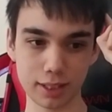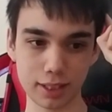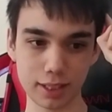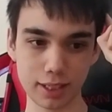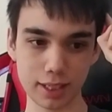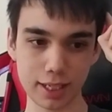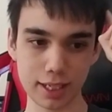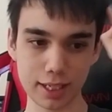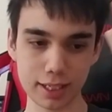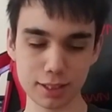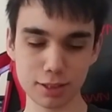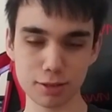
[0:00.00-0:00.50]

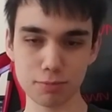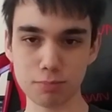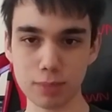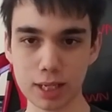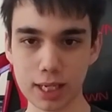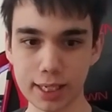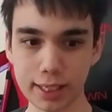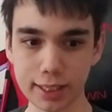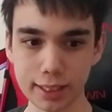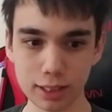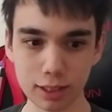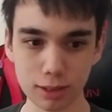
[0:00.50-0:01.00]
is
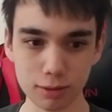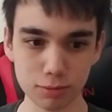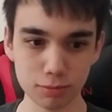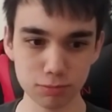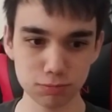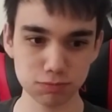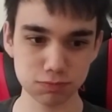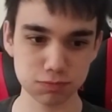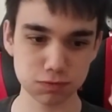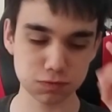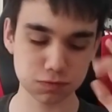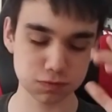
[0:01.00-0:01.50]
my
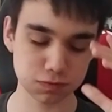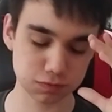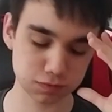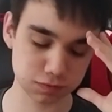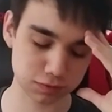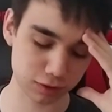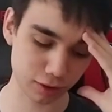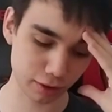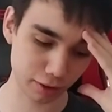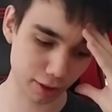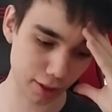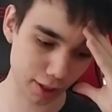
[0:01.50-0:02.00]

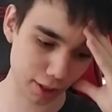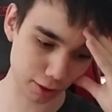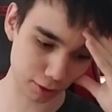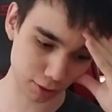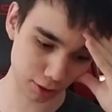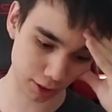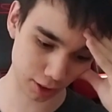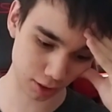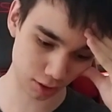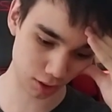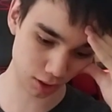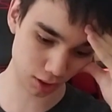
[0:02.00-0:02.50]
forgot her
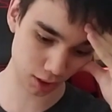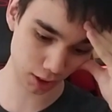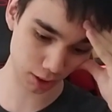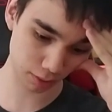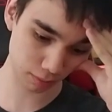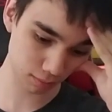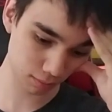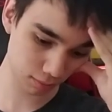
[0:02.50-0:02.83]
last name.